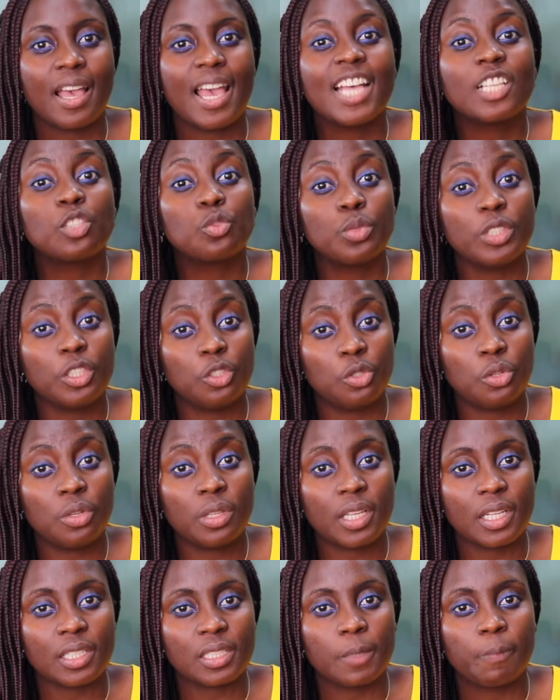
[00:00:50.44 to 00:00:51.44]
As we do
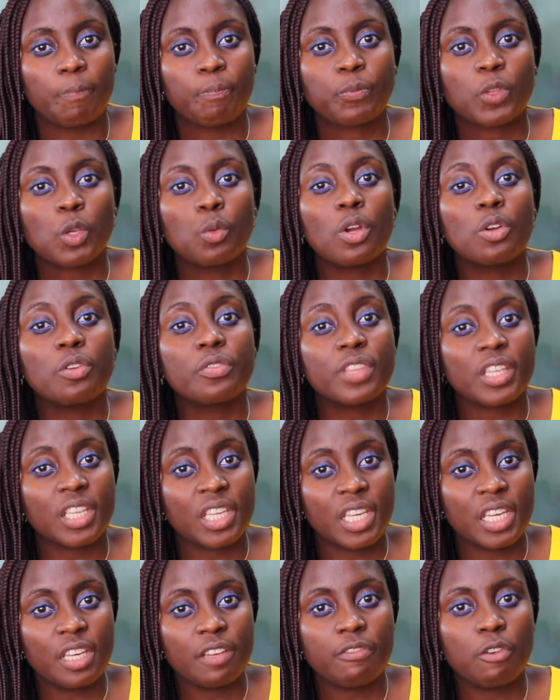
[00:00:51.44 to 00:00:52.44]
that, one of the
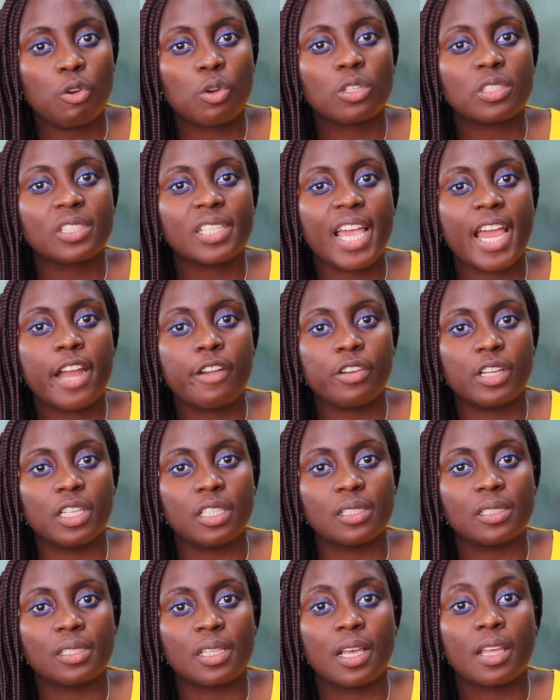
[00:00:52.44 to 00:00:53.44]
key focus
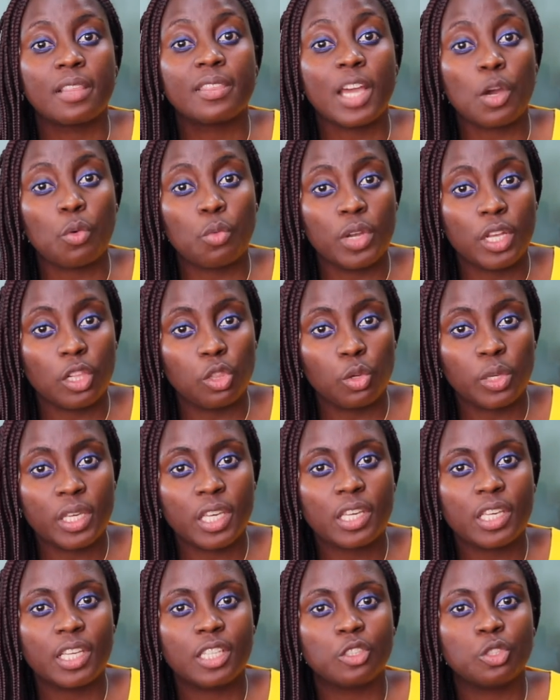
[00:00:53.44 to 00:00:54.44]
areas that we're
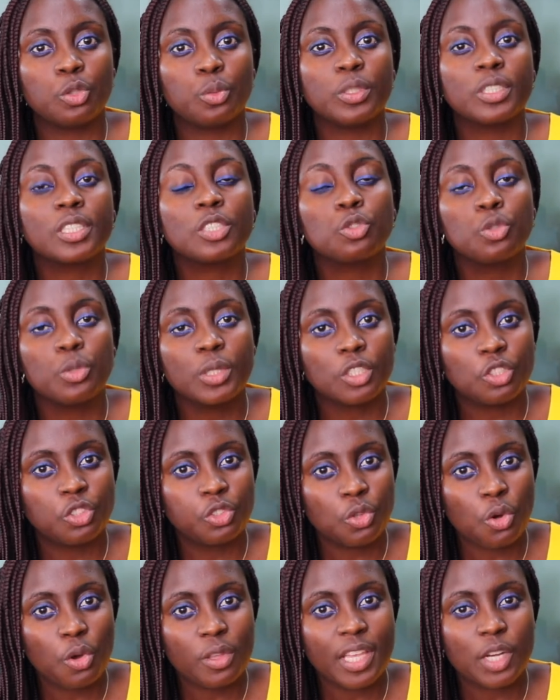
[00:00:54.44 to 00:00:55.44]
looking into is to
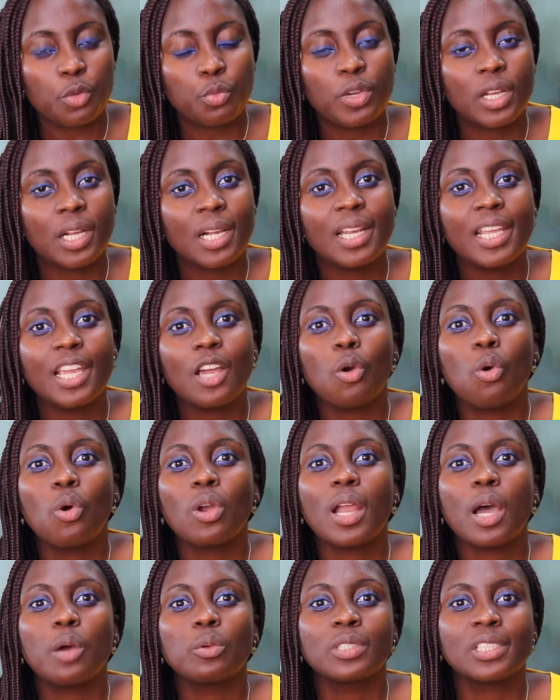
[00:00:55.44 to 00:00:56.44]
ensure that we clear
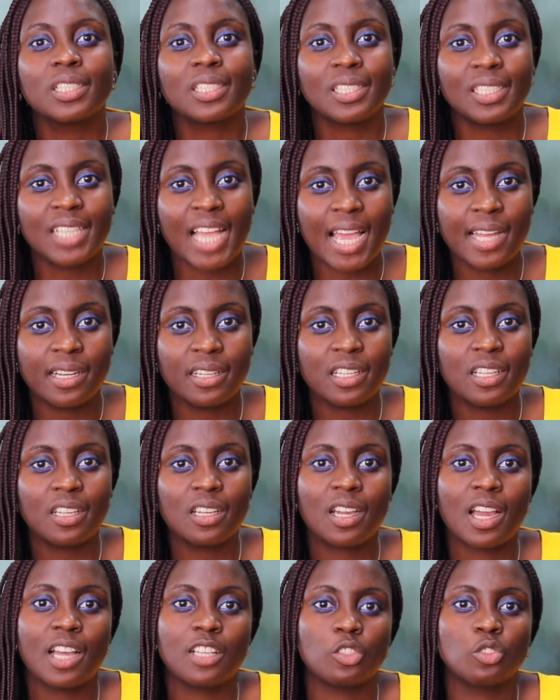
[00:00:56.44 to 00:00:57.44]
all
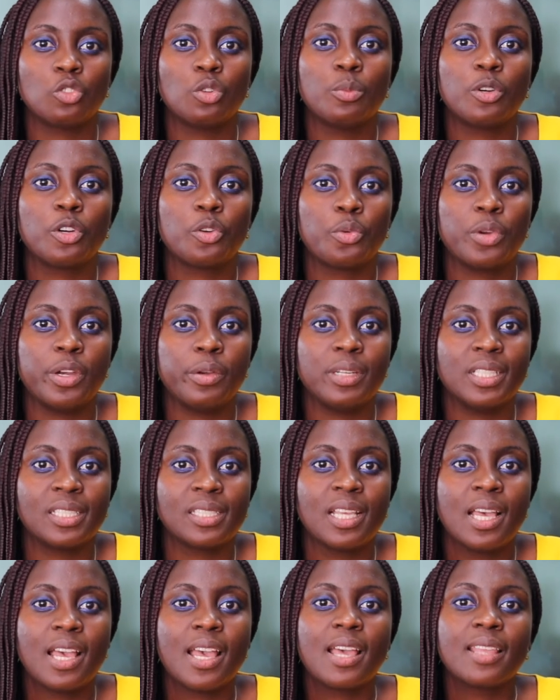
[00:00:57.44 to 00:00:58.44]
outstanding customer
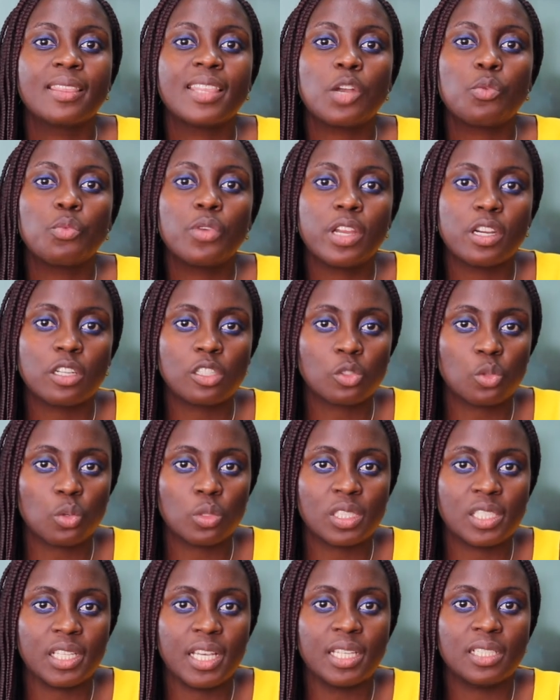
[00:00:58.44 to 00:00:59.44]
queries that we are
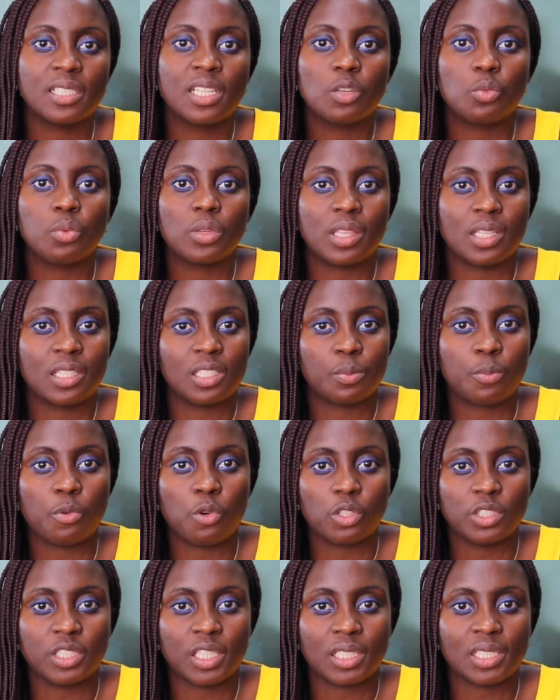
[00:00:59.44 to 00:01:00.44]
associated with this
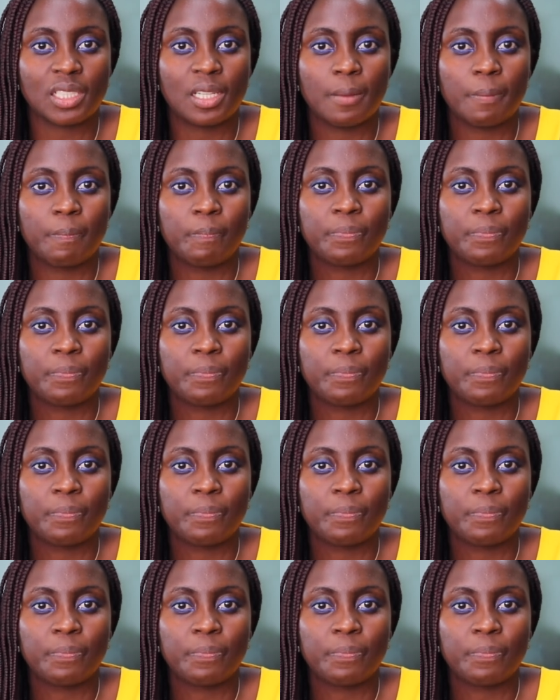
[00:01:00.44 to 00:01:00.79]
project.